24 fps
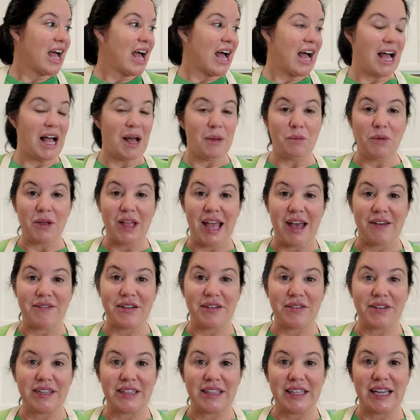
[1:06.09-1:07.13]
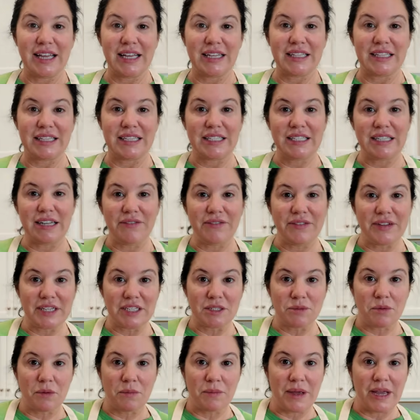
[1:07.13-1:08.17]
We have everything, the
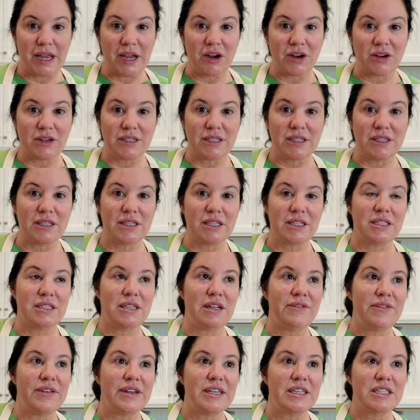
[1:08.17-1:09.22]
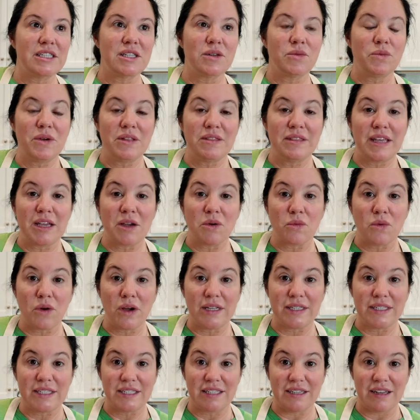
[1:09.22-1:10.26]
stuffing's prepared. The stuffing is the one thing
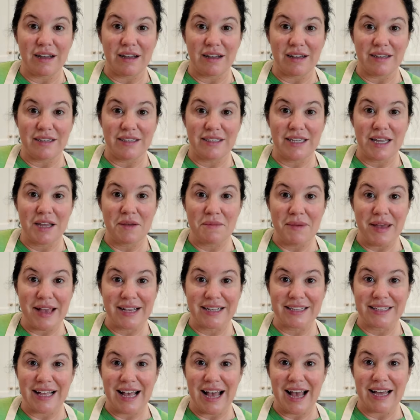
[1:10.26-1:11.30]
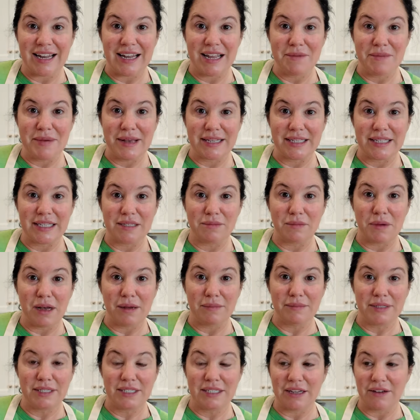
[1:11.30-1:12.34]
Russ does. He makes that, he makes his
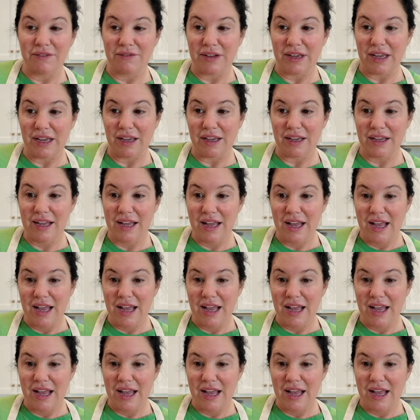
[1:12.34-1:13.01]
mom's stuffing.